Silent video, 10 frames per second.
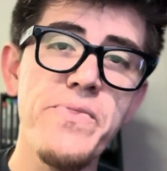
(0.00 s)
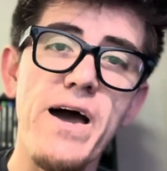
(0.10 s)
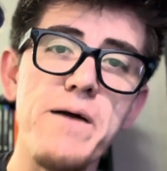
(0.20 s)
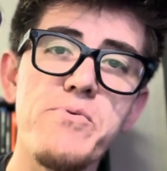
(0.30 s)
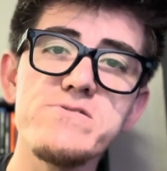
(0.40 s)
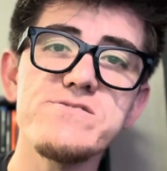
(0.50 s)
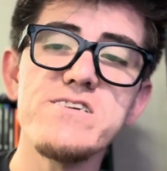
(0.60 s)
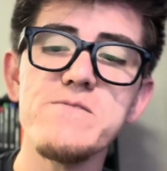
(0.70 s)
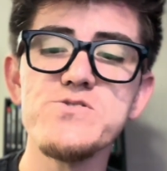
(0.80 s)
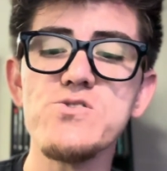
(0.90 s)
I posted it
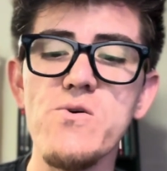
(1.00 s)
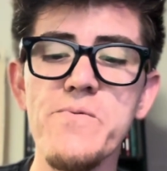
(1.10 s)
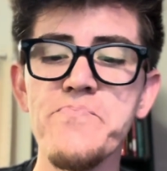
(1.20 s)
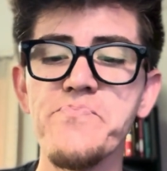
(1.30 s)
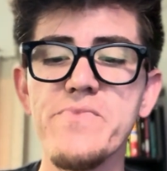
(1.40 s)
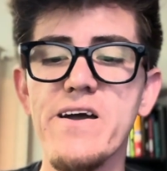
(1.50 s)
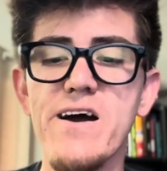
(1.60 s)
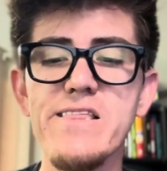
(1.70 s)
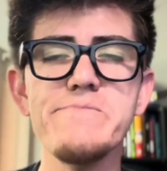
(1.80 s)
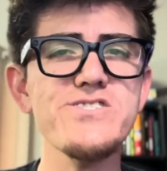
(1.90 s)
up. So
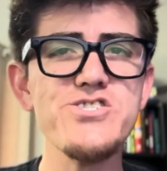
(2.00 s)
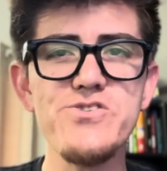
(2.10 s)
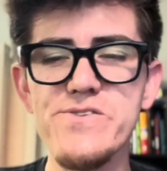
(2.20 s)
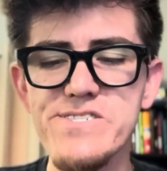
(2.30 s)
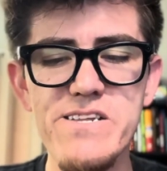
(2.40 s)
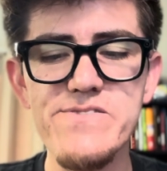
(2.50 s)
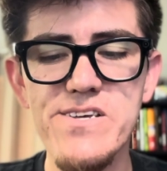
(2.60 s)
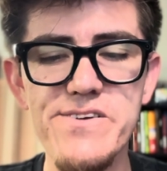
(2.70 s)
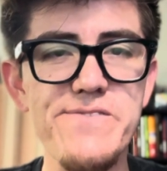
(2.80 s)
let me just show you instead of telling you.